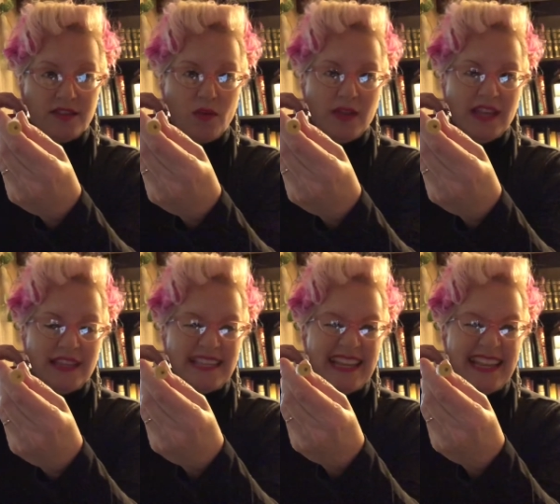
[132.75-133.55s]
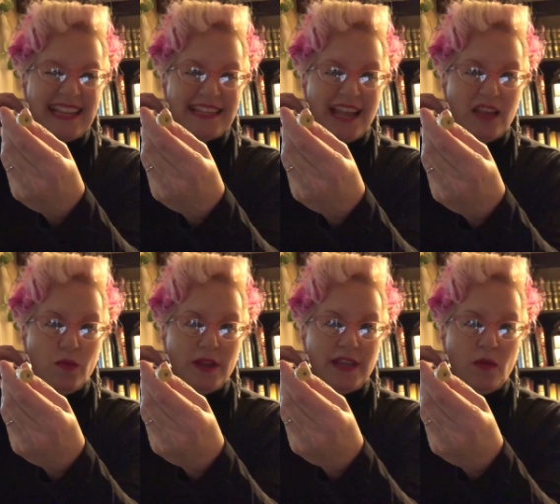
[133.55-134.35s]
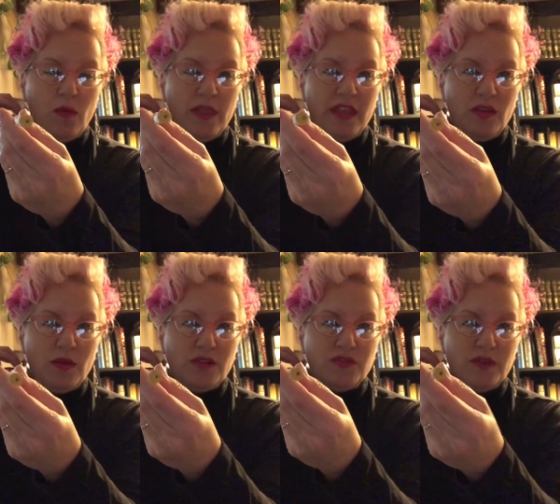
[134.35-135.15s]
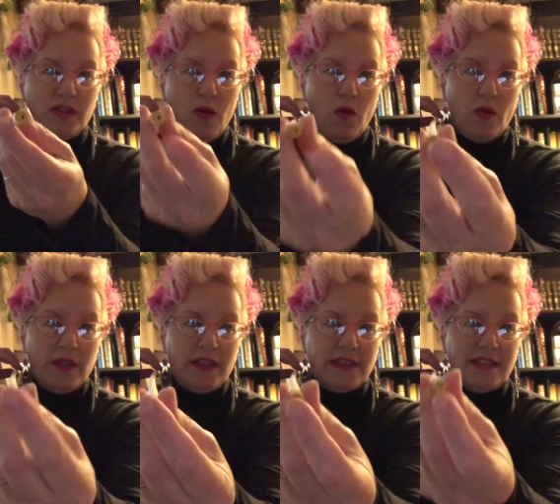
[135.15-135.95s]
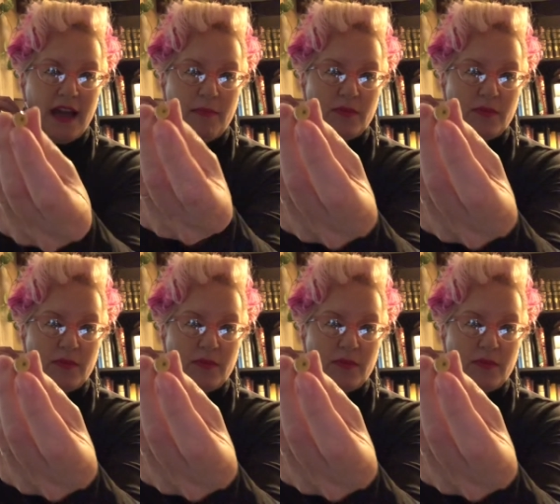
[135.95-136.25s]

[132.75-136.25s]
don't get a teeny tiny one, get one that you could drill a hole in the top,